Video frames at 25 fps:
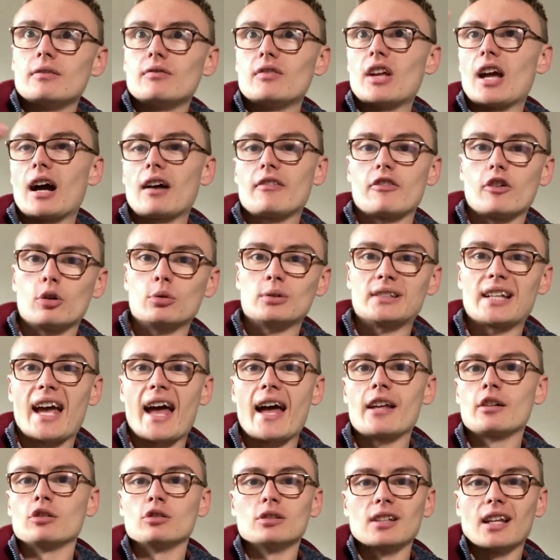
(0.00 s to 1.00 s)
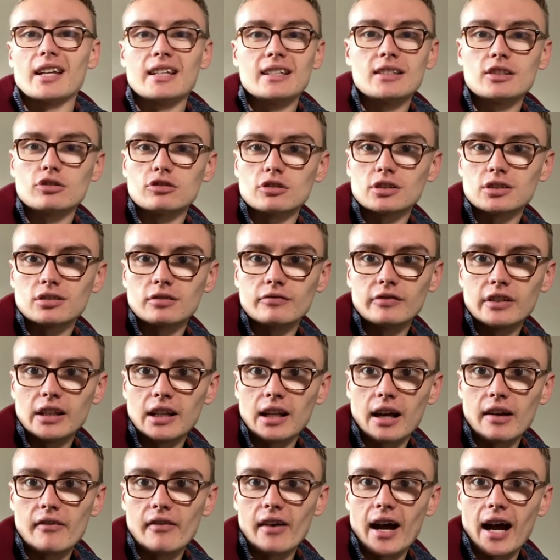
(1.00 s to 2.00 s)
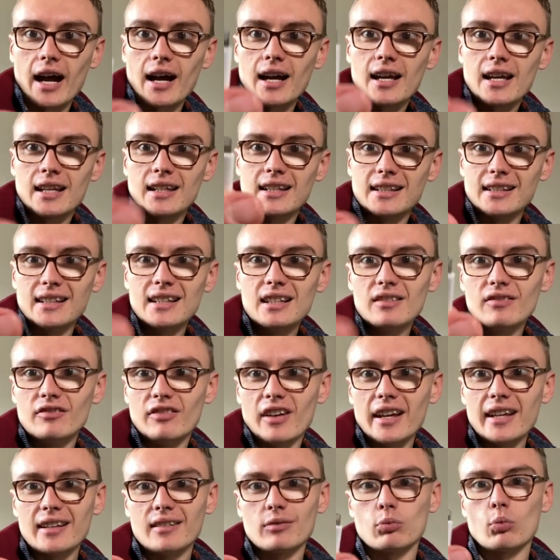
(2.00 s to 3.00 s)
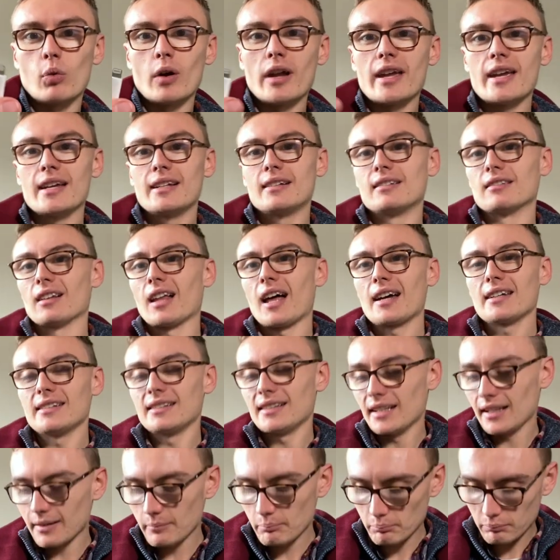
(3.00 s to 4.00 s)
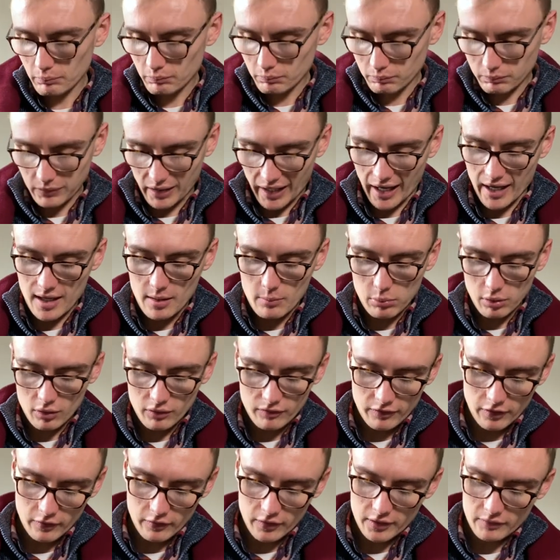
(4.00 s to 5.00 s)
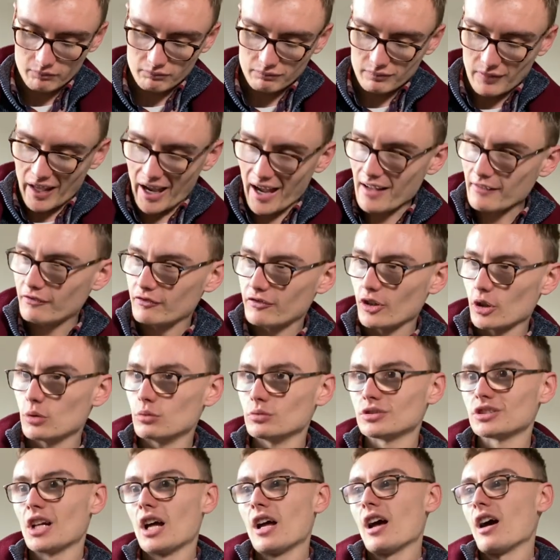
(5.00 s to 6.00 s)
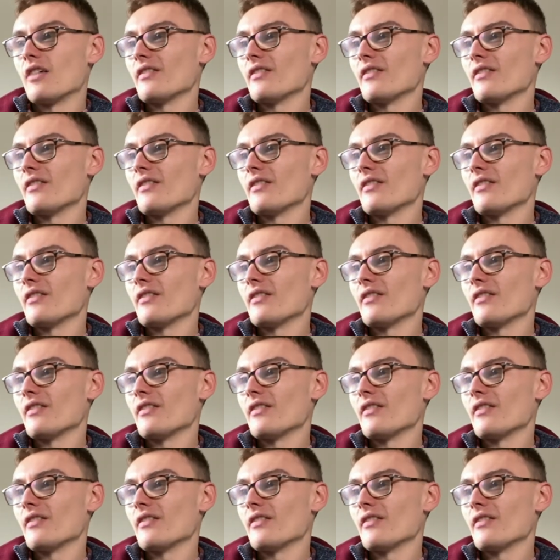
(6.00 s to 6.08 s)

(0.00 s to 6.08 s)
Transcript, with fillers: the iPhone 10 or later or something like that, you need this weird lightning cable for the headphones,